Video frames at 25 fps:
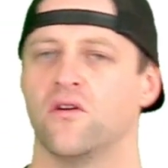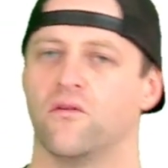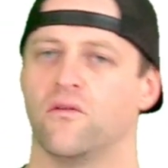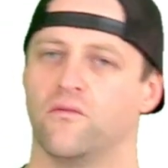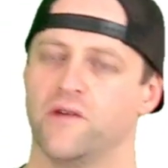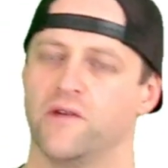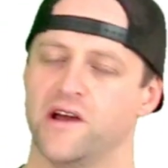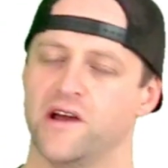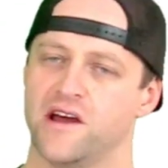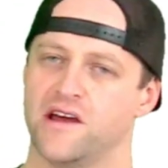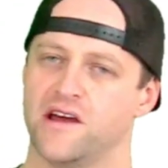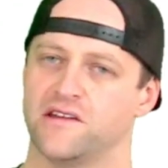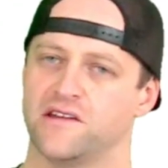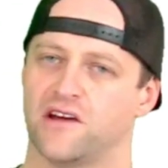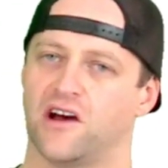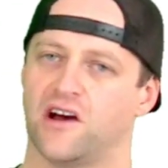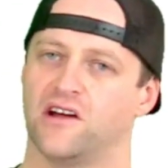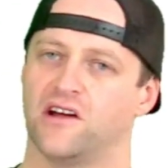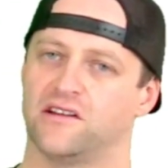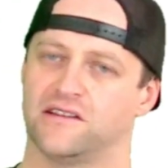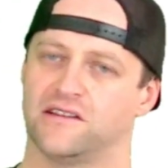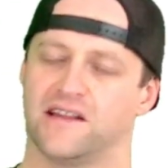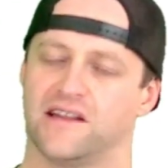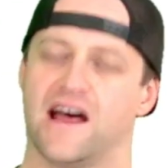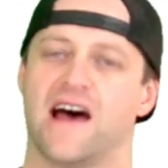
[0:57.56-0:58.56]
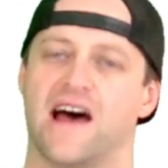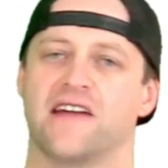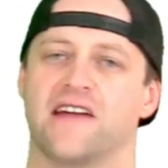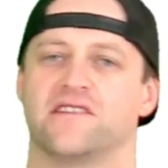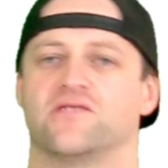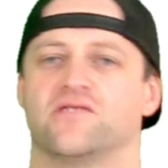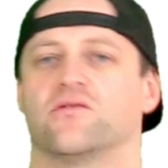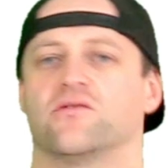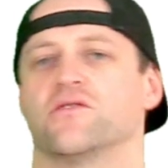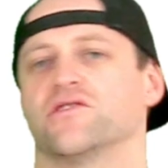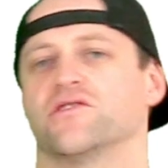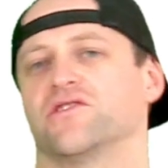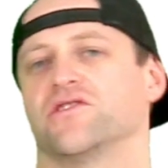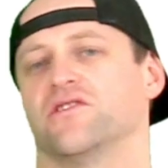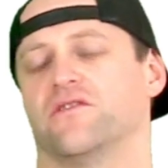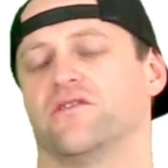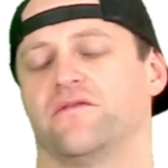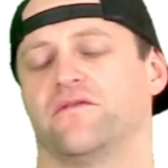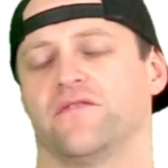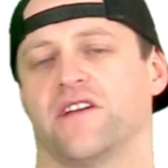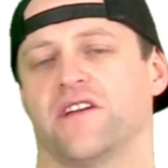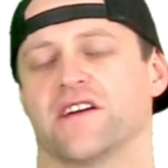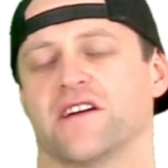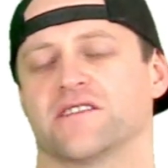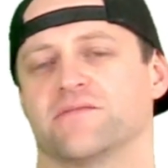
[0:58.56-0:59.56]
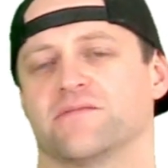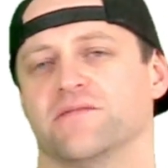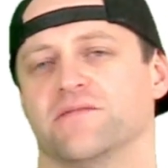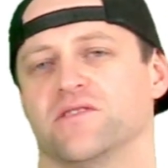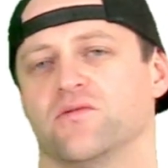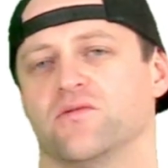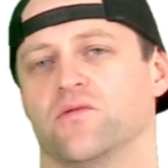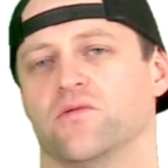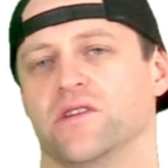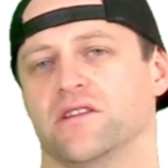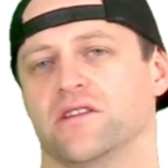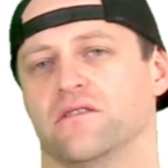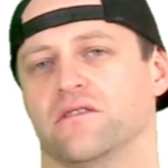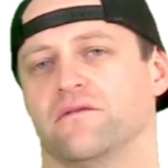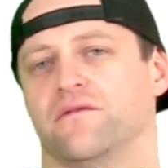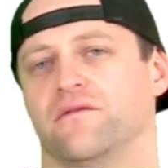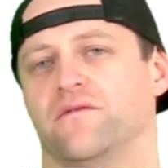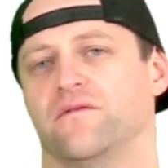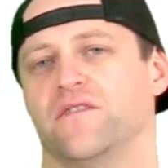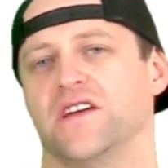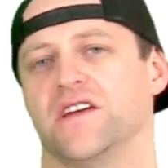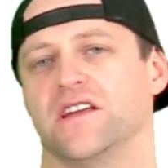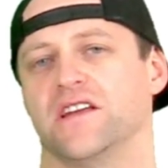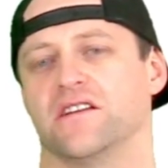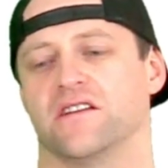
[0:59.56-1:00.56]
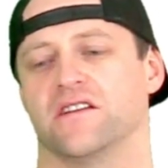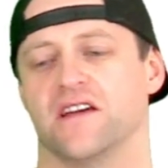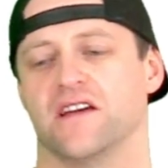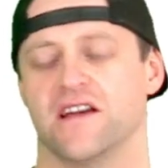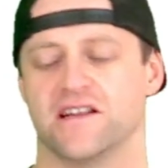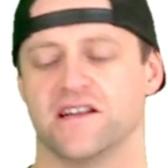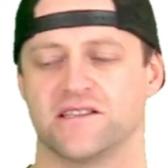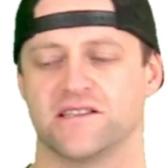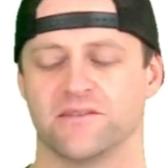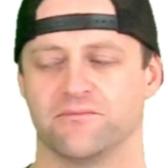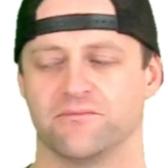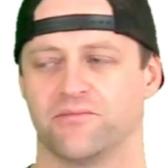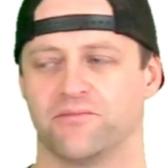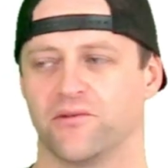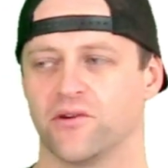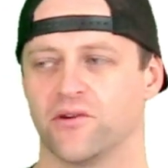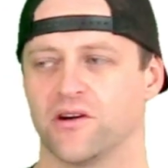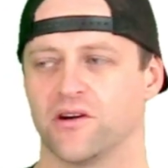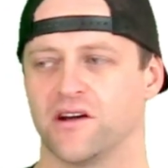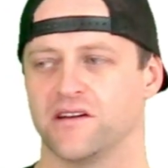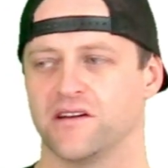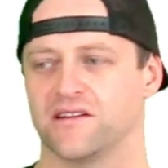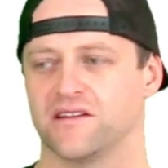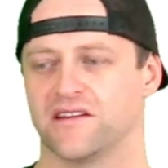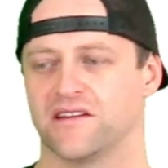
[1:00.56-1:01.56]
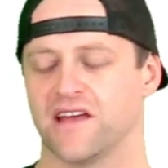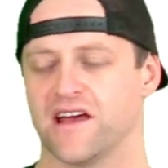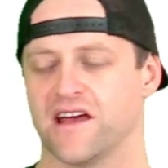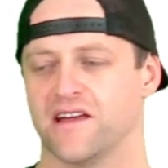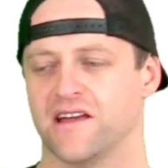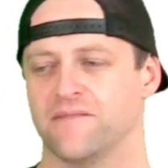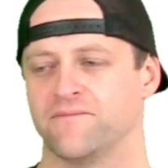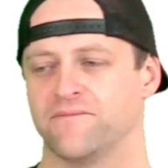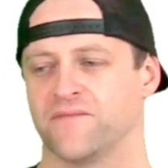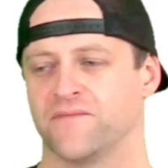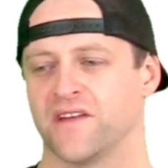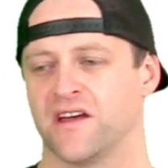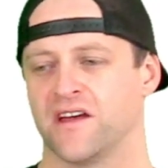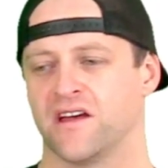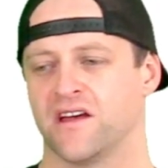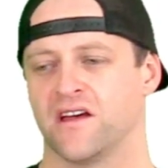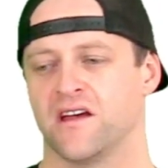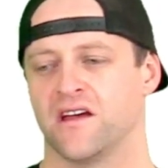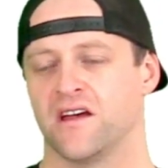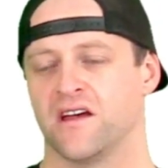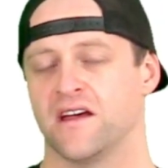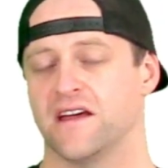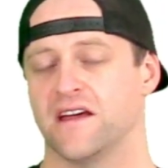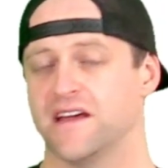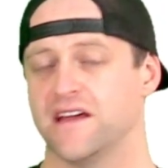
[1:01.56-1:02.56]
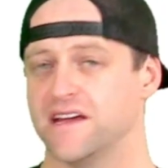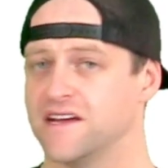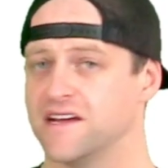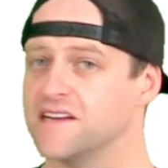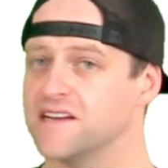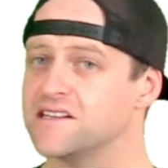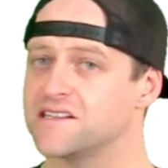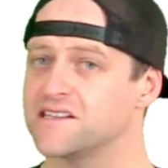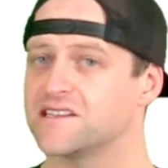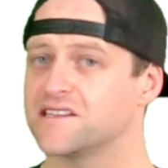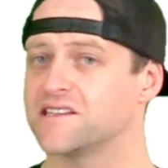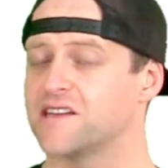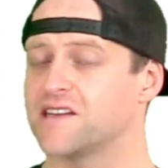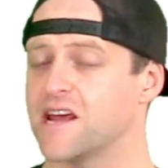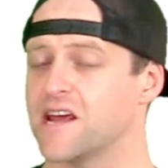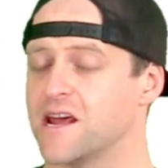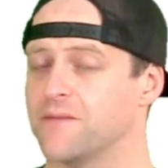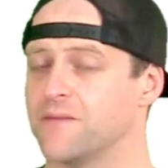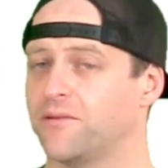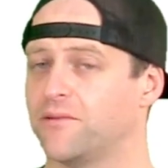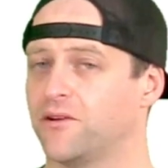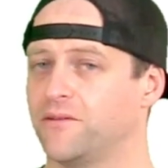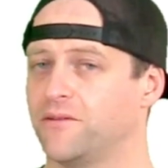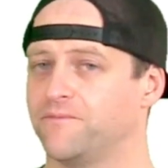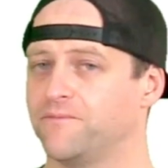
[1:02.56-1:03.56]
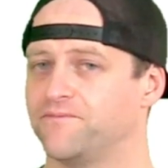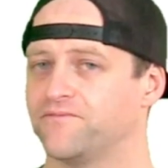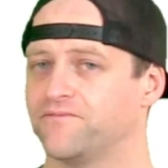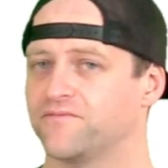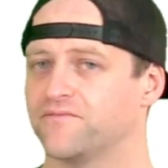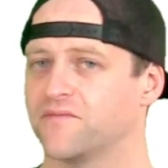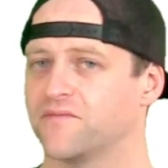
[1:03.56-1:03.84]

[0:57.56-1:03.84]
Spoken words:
with a lot of torsional flex between the feet. It's a board that is stable,